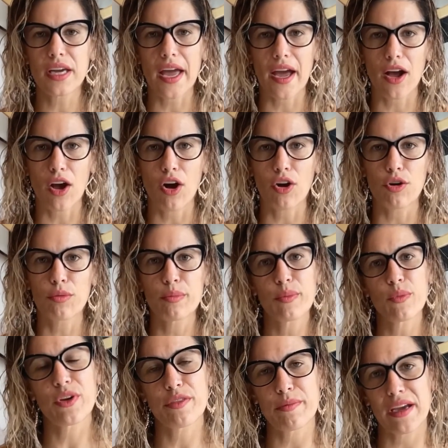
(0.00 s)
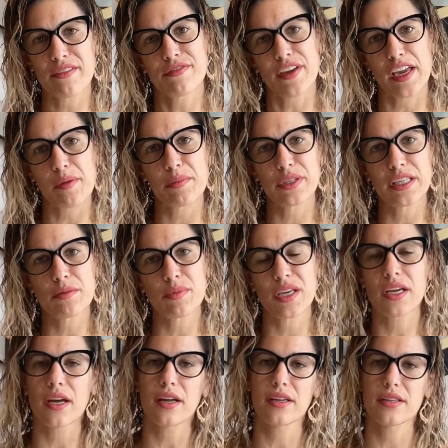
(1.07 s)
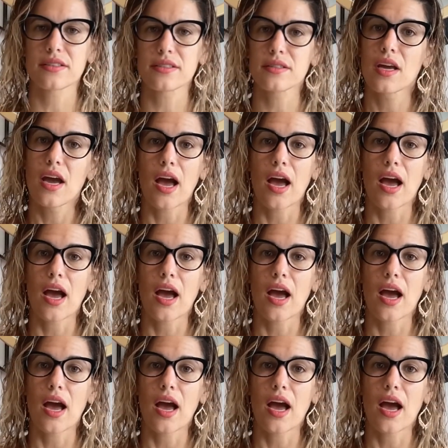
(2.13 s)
at home my family because